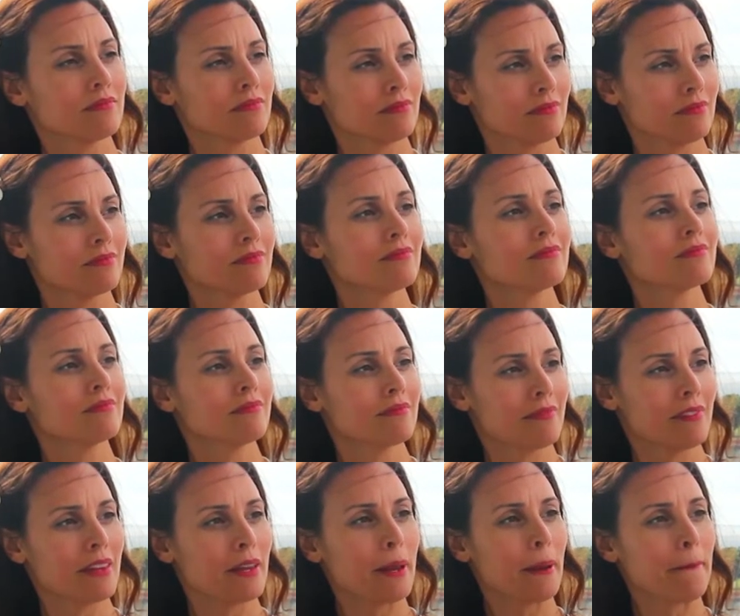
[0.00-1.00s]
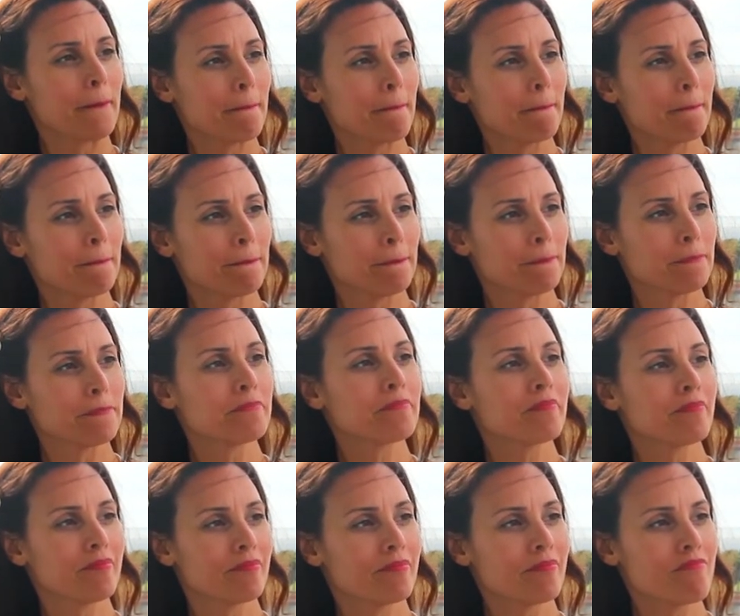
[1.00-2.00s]

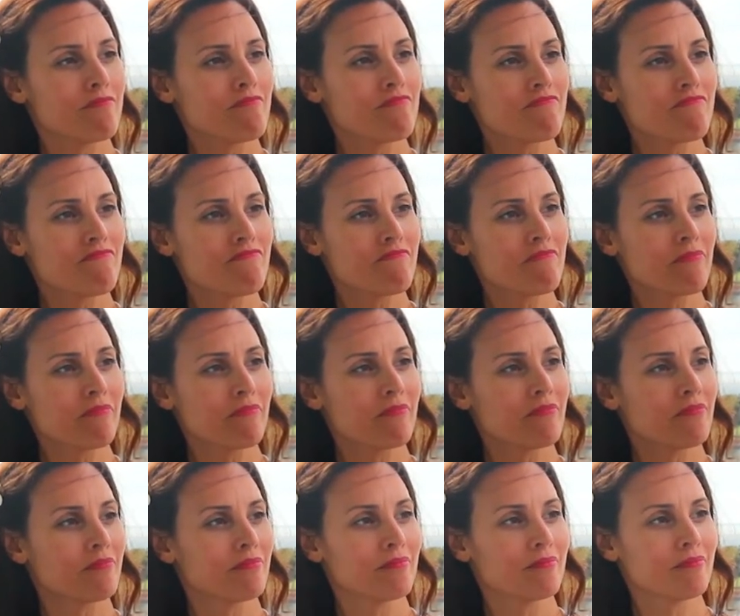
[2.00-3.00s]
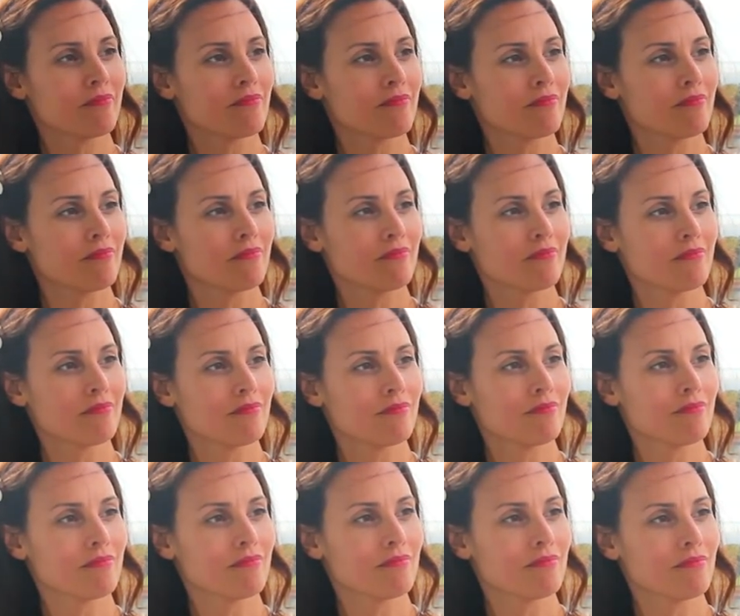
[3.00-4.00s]

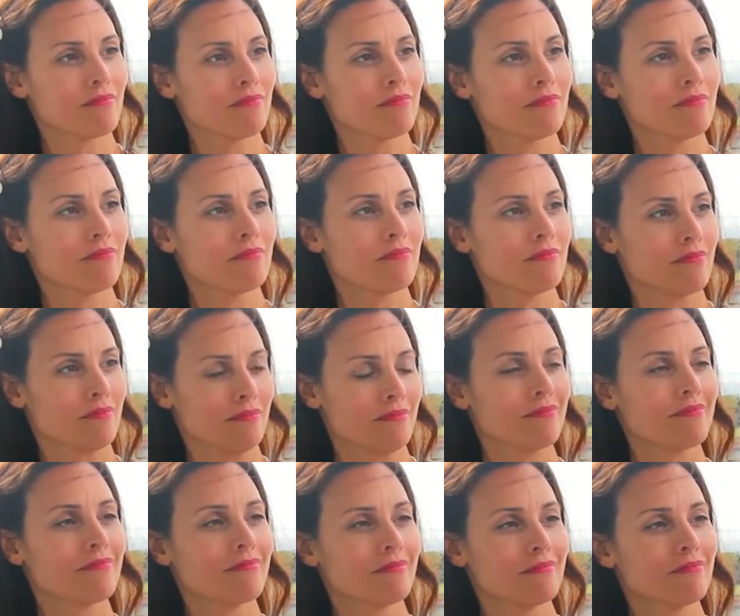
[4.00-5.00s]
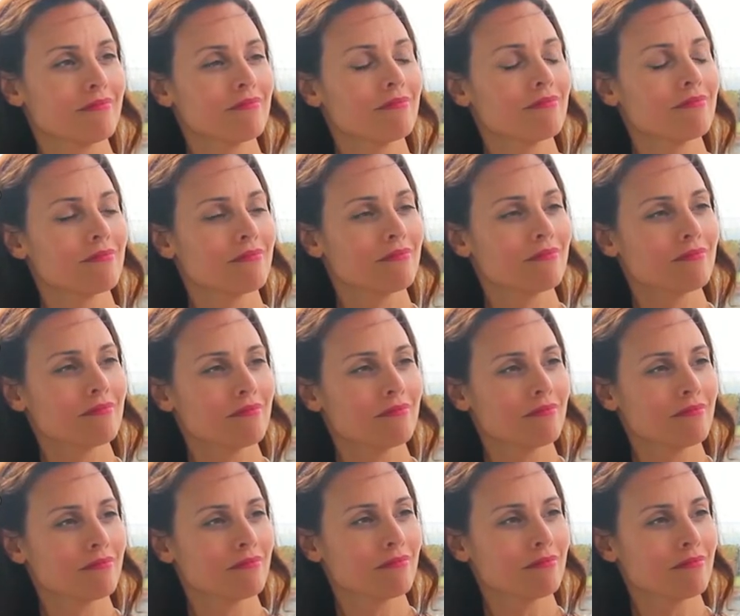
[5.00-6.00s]

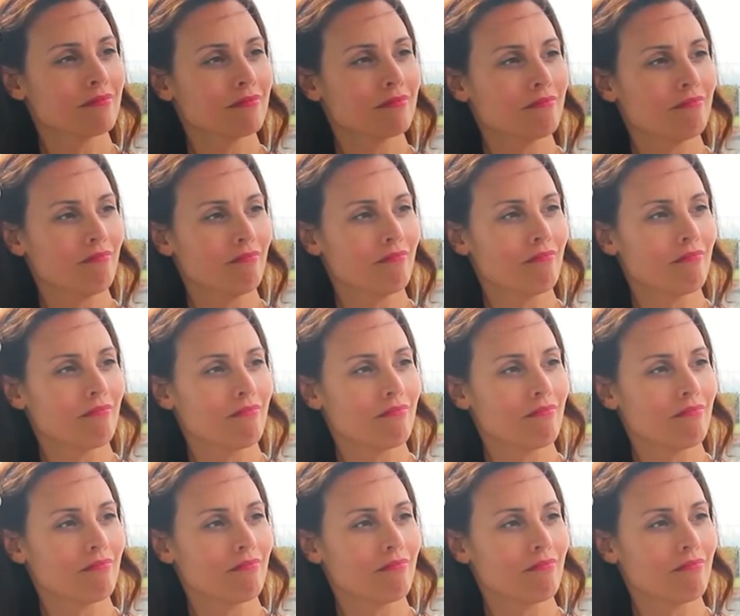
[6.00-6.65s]
This person isn't speaking.